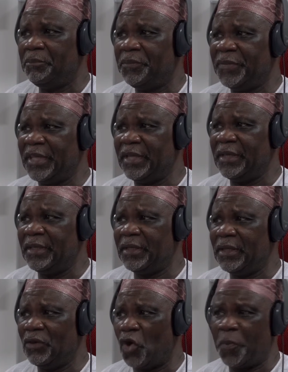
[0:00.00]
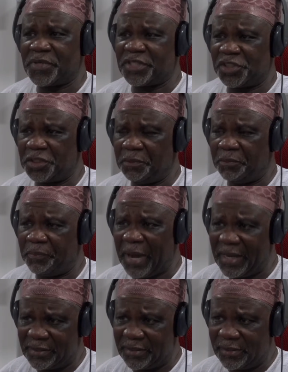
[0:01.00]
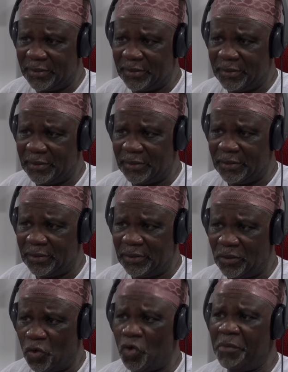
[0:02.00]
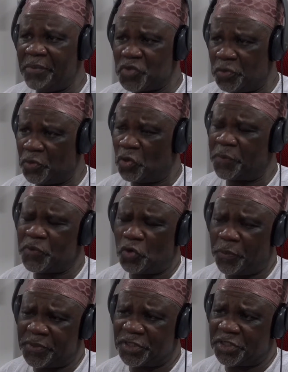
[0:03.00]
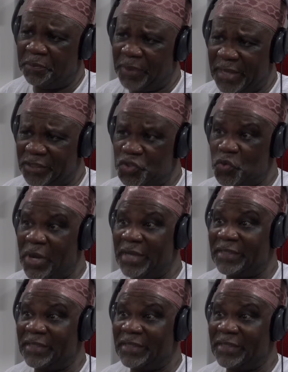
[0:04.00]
the opposition party or members of the opposition parties were